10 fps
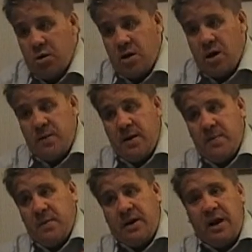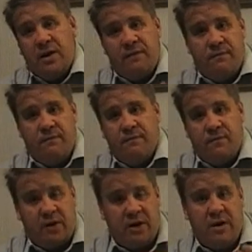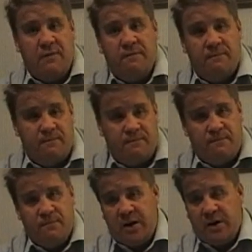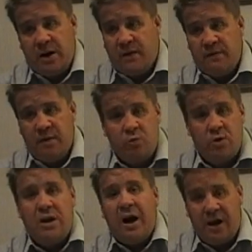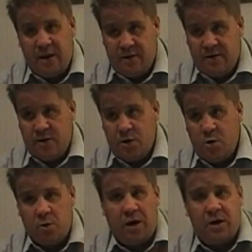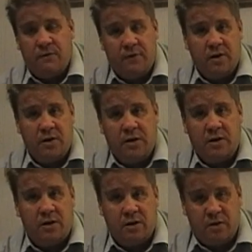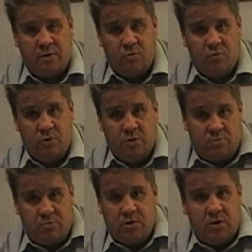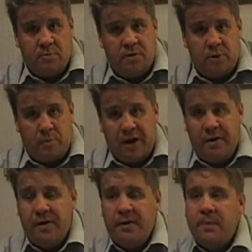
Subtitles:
and then the caliphate would die, and a new caliphate would come into power.